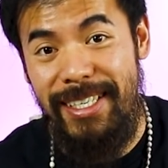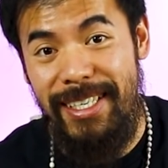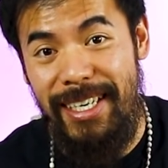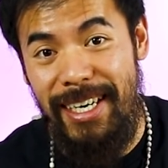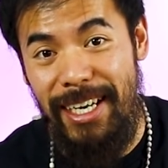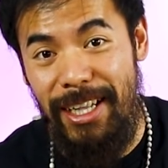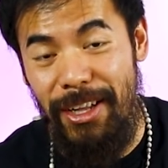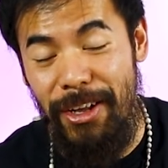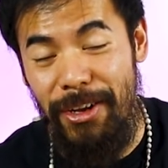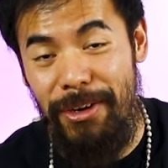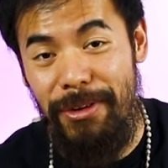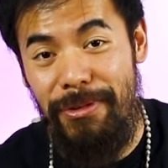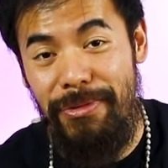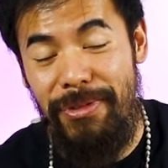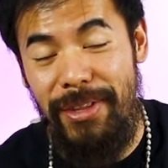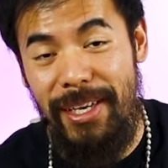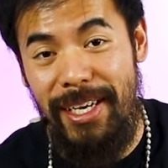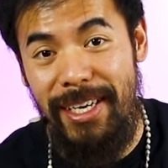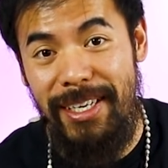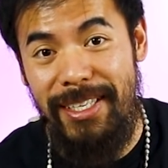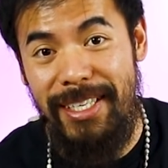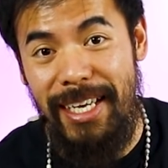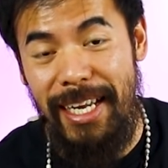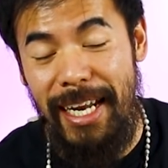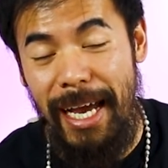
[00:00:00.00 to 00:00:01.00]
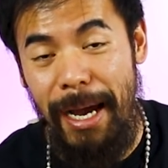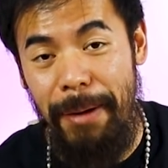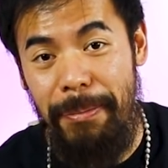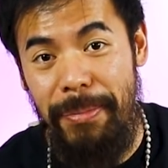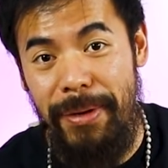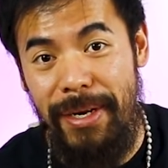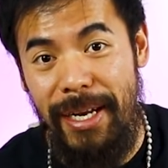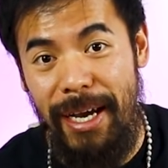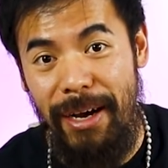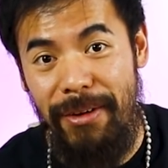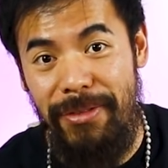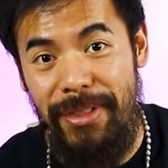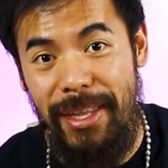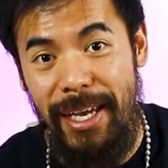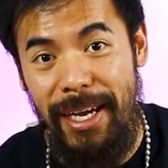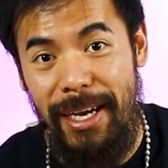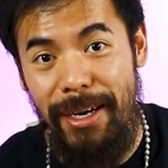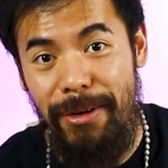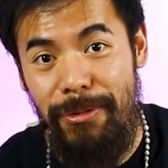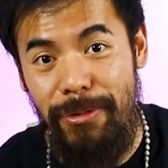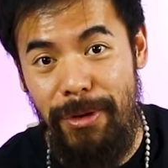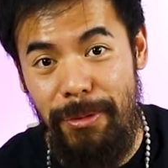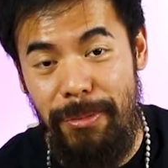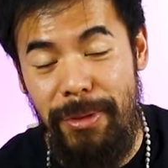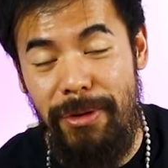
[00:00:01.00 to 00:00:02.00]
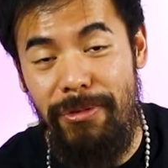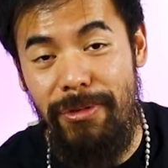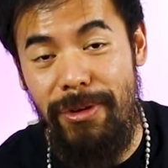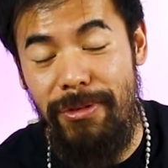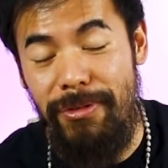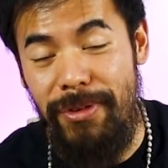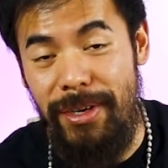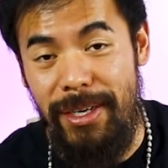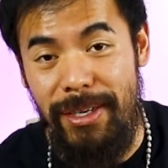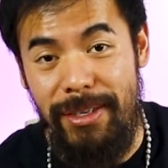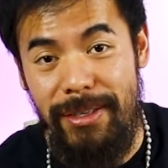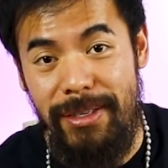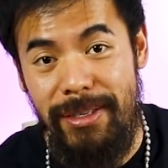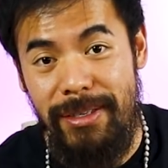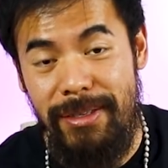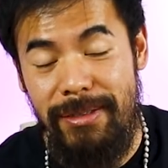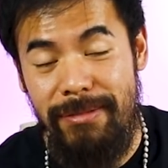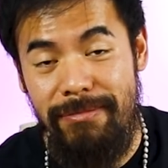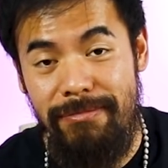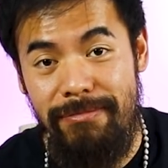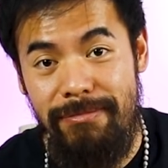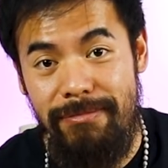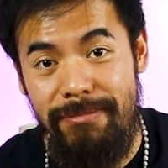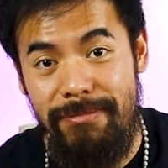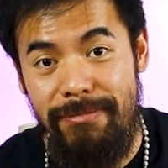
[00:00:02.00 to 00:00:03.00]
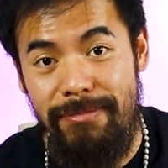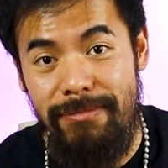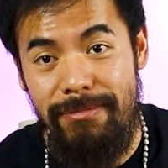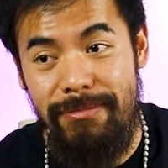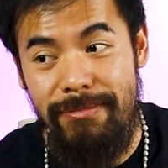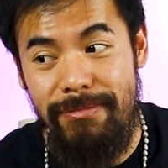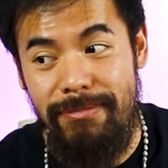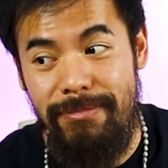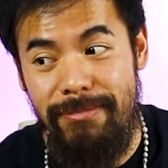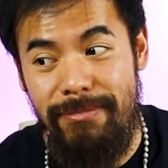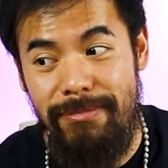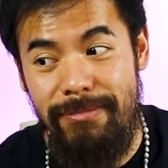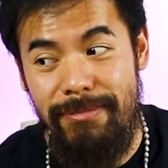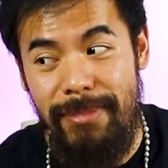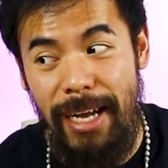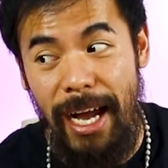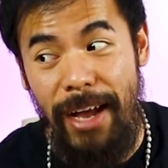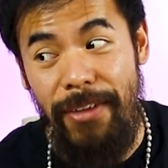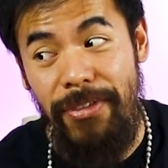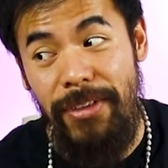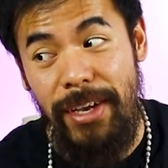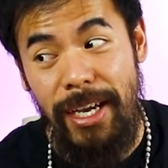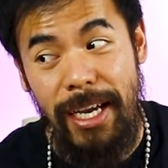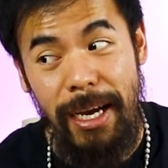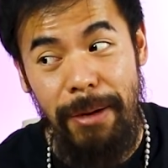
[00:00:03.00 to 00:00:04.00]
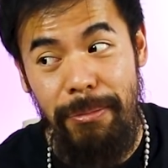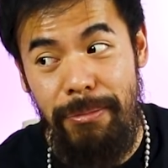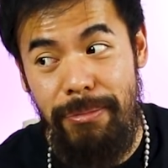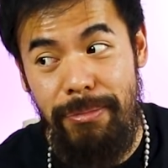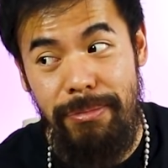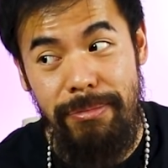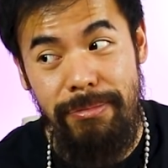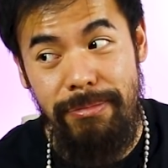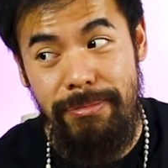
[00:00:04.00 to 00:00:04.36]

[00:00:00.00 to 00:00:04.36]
a lot of things that happened out there will be revealed. Mm, I think I'm